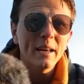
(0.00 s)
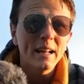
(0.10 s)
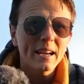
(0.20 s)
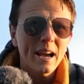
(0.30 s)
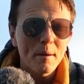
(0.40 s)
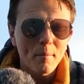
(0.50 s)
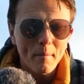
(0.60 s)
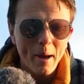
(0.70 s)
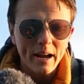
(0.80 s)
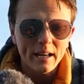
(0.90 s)
in a
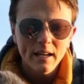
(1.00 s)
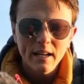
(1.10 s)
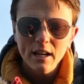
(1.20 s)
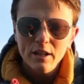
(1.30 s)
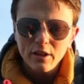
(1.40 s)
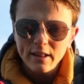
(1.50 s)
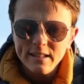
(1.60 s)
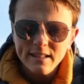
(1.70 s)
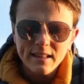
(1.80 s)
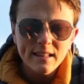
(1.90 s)
camera bag. So
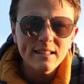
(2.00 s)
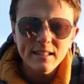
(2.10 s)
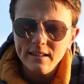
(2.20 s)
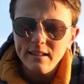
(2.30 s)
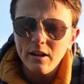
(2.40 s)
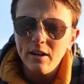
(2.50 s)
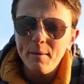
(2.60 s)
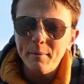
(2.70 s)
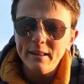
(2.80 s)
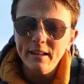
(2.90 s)
this is the
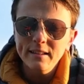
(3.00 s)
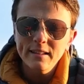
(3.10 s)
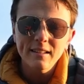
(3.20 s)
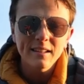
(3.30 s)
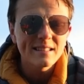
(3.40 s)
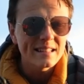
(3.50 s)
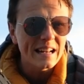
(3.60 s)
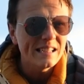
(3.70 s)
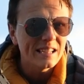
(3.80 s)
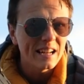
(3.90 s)
dilemma. This is
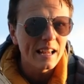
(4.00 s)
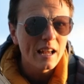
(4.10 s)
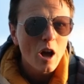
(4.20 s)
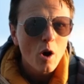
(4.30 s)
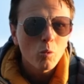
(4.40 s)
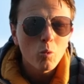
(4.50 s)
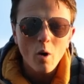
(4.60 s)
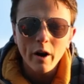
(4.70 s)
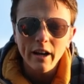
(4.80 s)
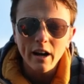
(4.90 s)
essentially
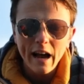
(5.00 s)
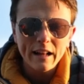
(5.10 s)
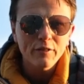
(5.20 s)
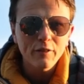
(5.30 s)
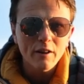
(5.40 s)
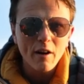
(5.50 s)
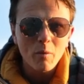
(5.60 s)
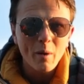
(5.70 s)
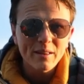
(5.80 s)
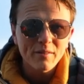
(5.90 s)
why I had to figure
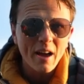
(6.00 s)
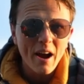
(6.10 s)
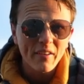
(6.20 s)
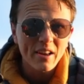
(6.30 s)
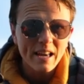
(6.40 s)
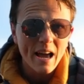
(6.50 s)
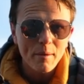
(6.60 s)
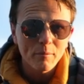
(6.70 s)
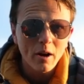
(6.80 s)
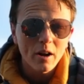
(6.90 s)
out ways of carrying a
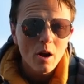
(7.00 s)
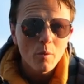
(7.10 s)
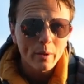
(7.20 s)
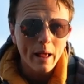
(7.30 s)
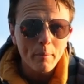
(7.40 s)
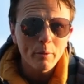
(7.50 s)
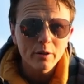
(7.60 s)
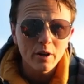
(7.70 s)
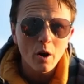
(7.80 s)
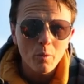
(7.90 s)
camera without
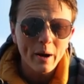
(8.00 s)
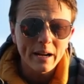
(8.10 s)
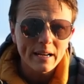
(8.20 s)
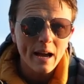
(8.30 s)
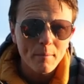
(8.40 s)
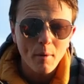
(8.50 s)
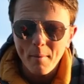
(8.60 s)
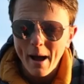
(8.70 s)
putting it away in a camera